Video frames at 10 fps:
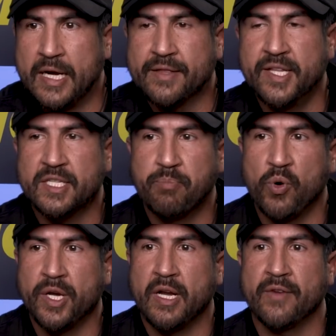And at this
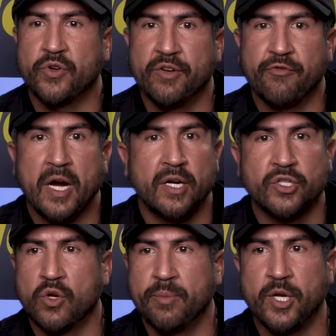point, after he fired
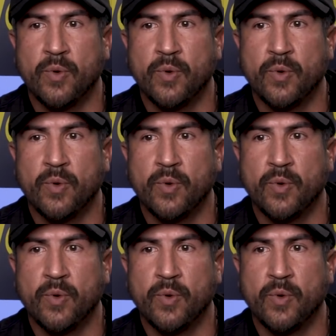so many